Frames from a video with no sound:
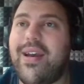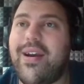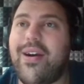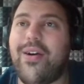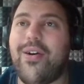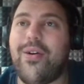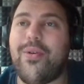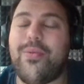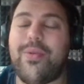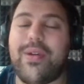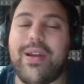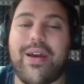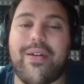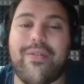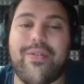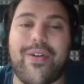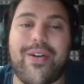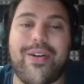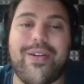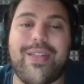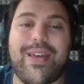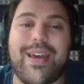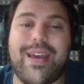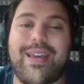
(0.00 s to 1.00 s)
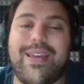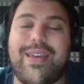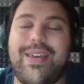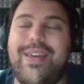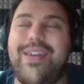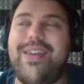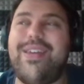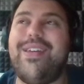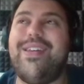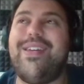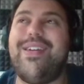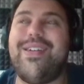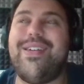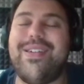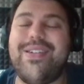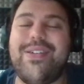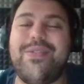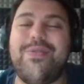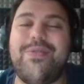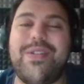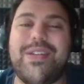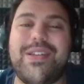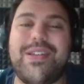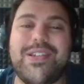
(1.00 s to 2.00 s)
or whatever that
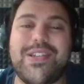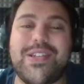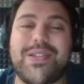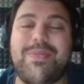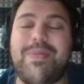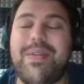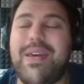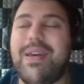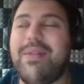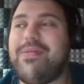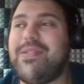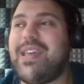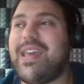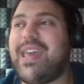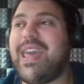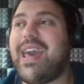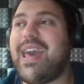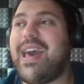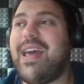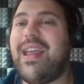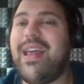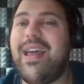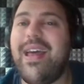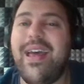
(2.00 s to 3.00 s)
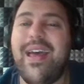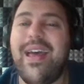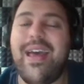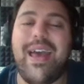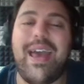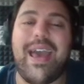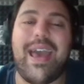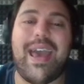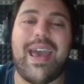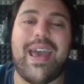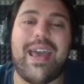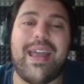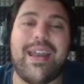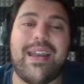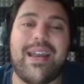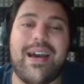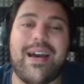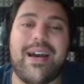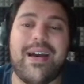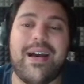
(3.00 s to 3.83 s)
you wouldn't just be able to get. And